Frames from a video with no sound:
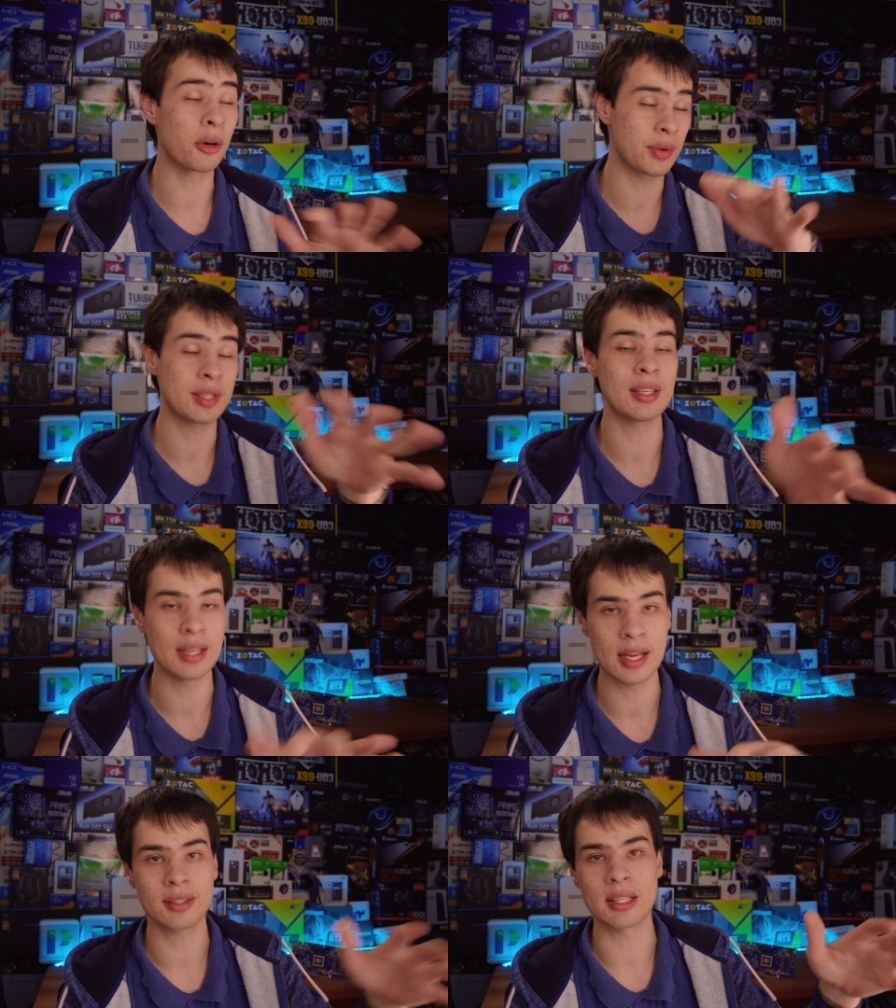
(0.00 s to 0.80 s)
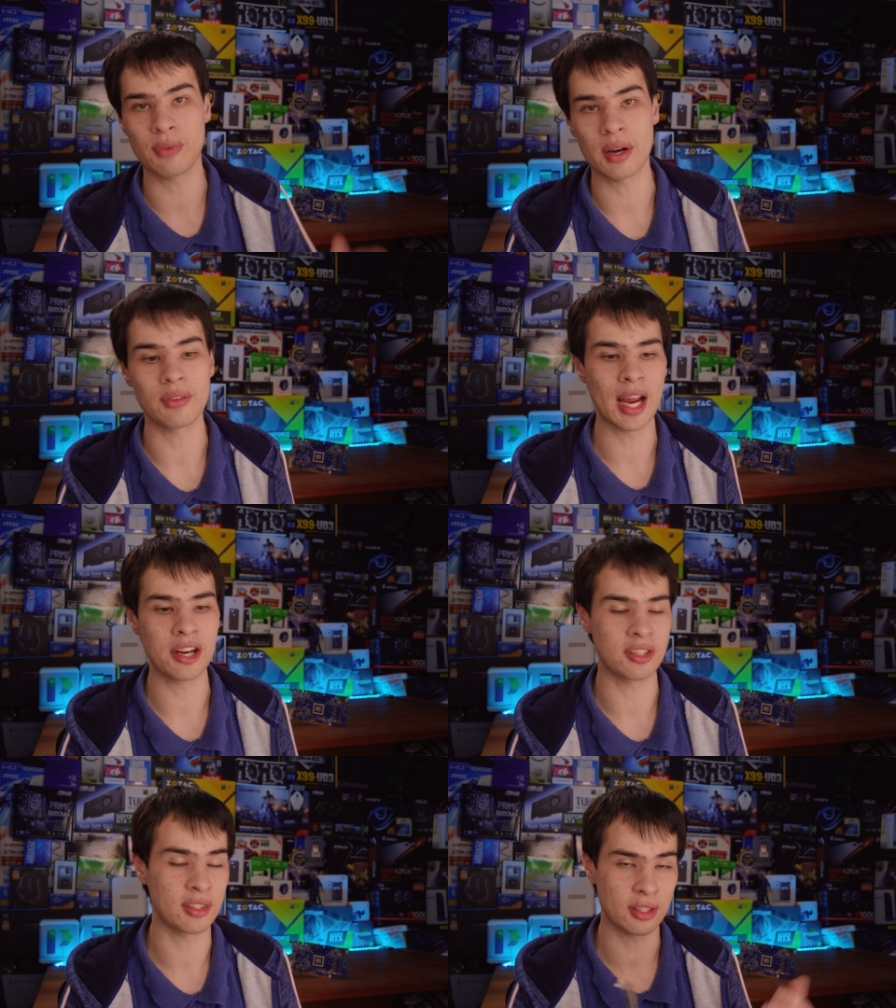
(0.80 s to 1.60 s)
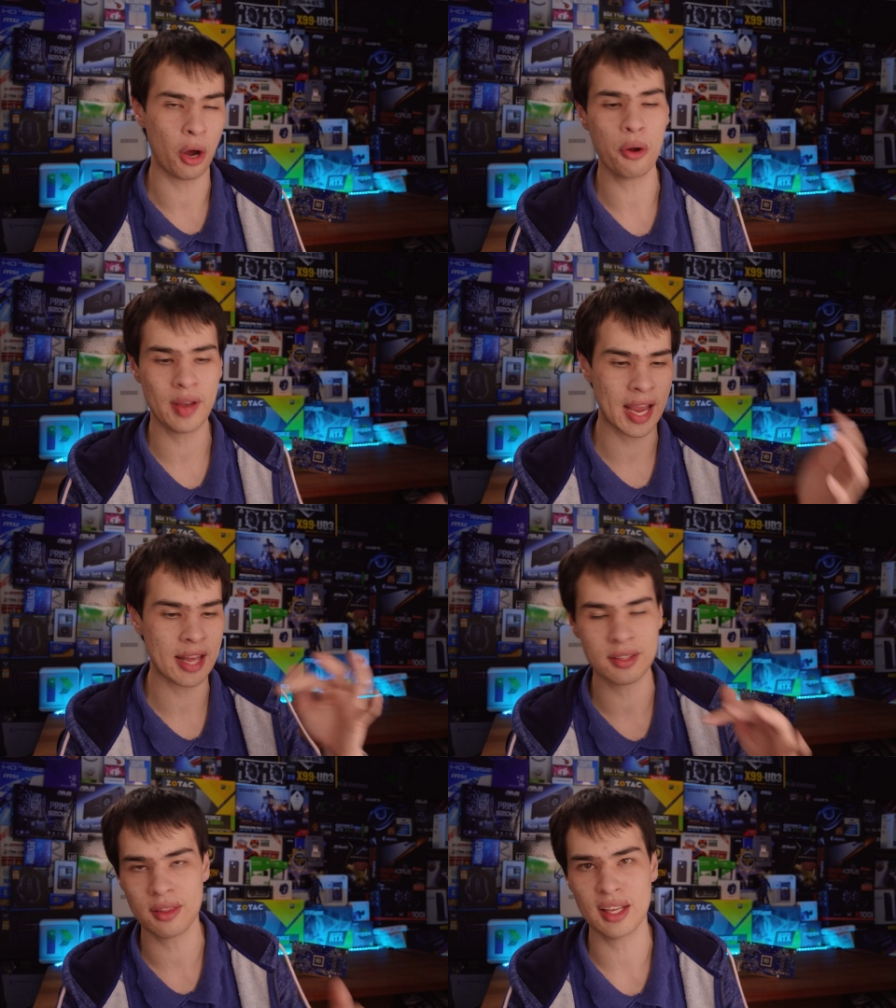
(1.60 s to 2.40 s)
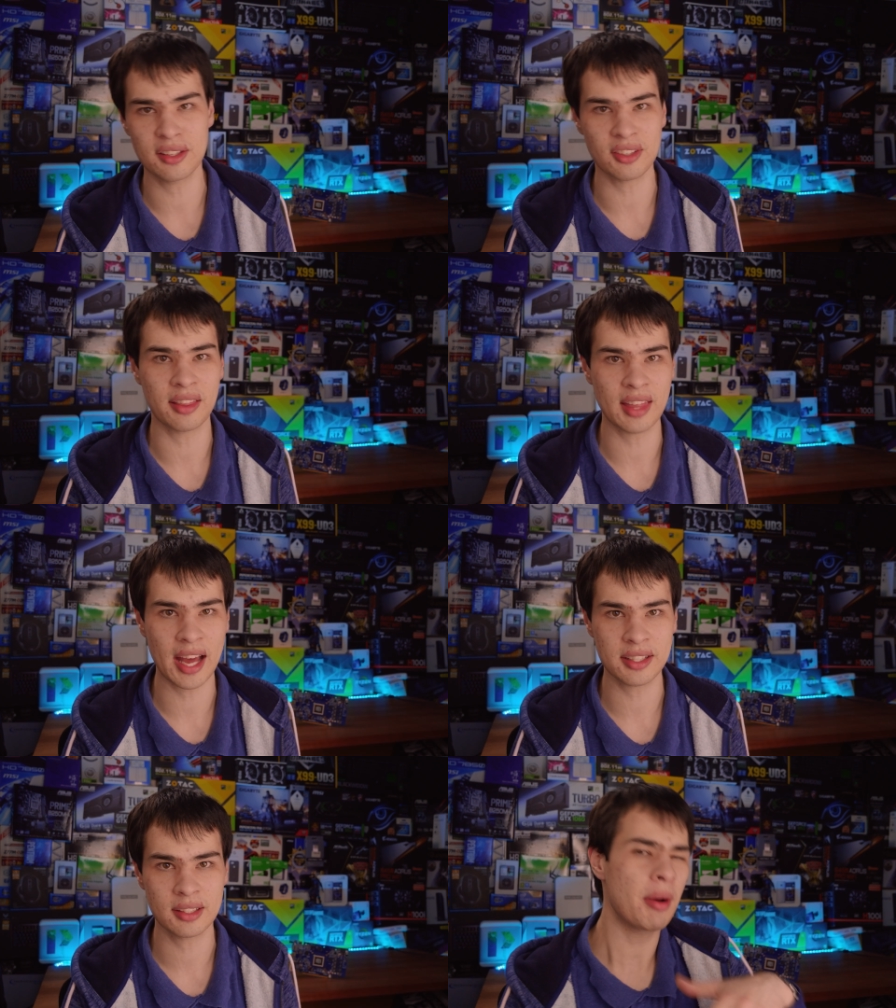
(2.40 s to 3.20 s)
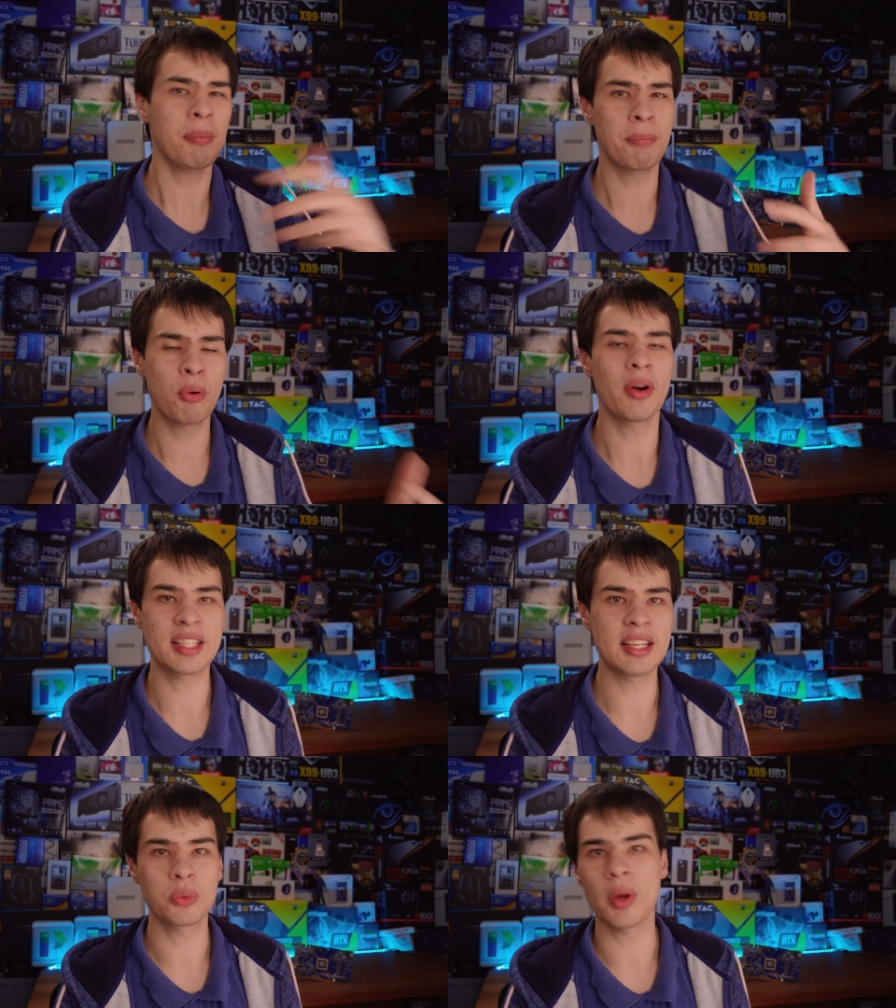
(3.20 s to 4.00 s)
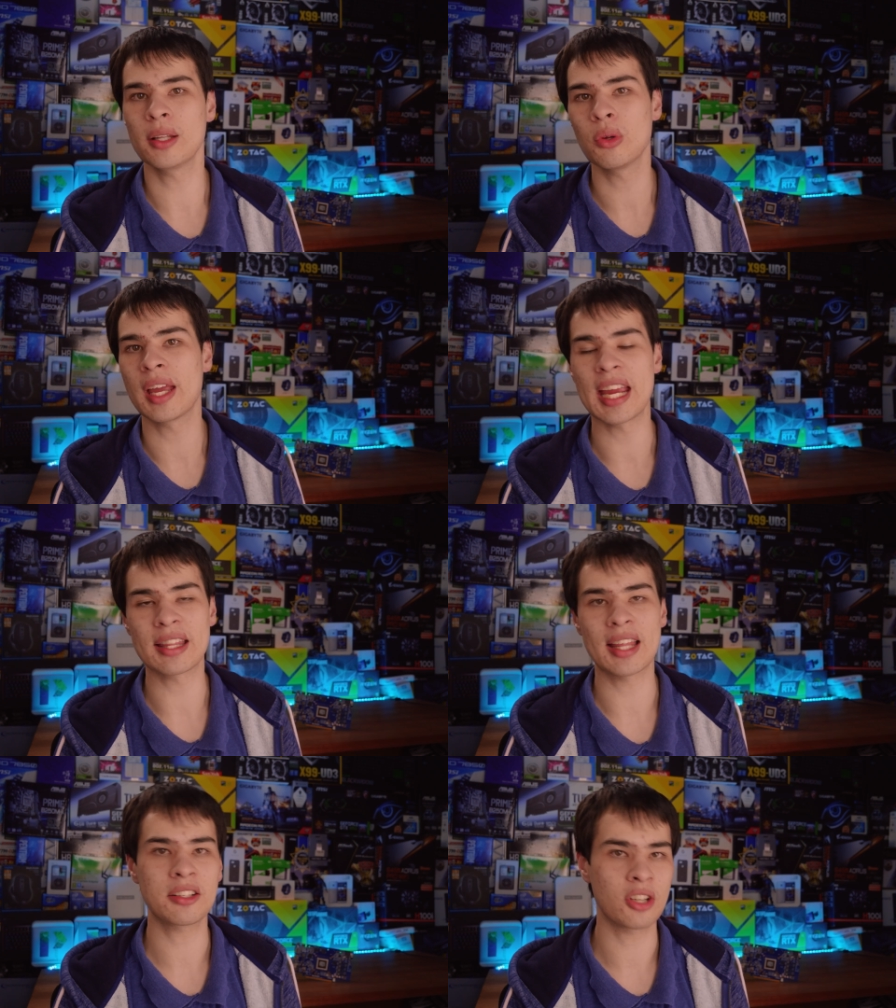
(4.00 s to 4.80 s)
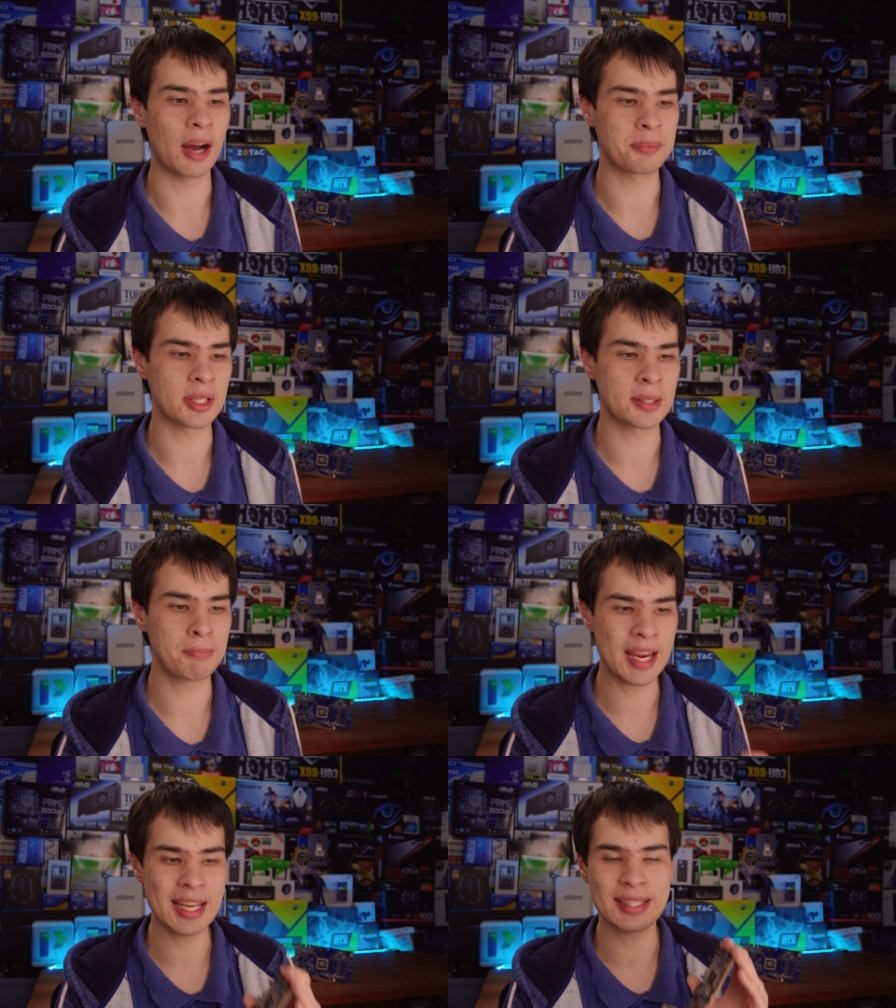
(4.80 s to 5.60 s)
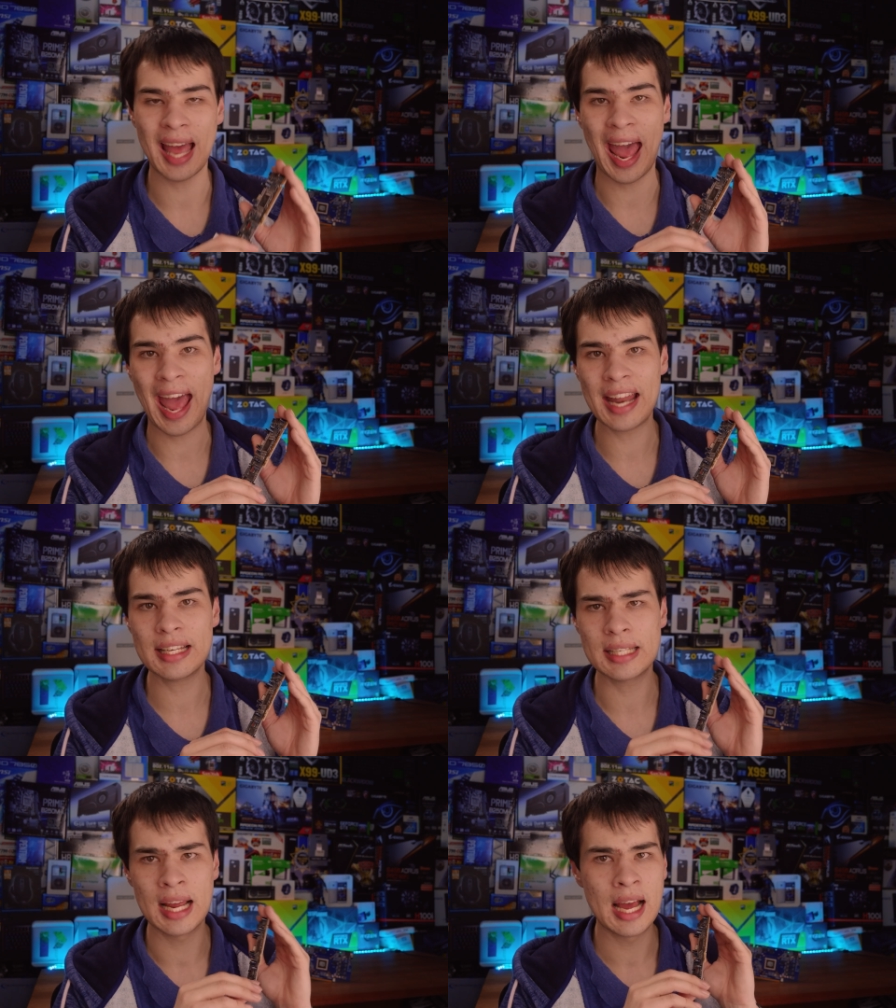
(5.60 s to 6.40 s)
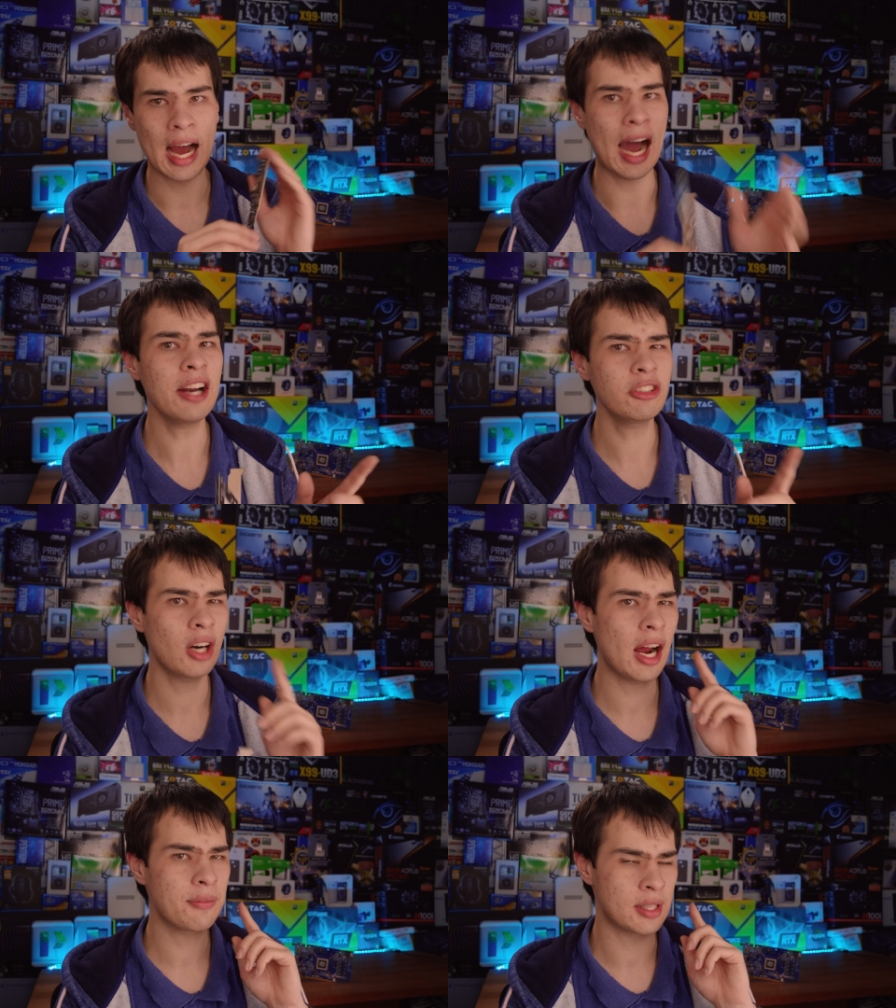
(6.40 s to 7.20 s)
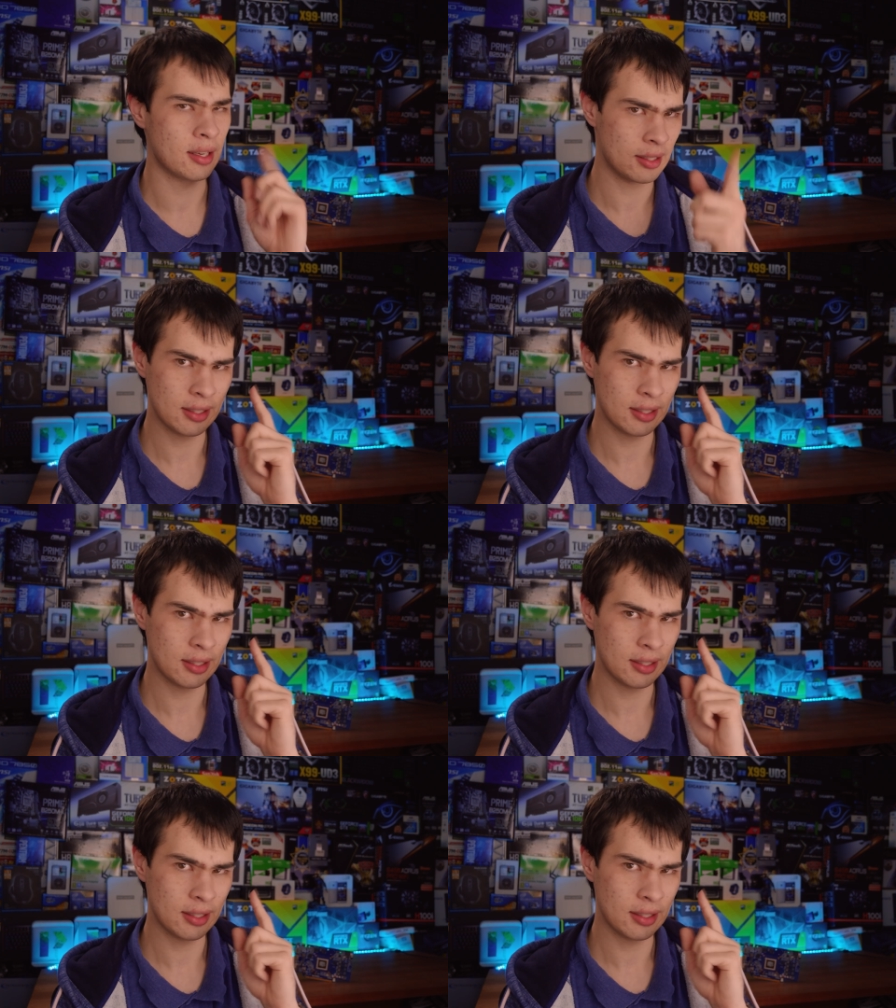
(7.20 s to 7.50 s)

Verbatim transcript: Obviously, yes, there's variations and overheads and things like that, but my point is we're looking at that types of speeds and hard drives,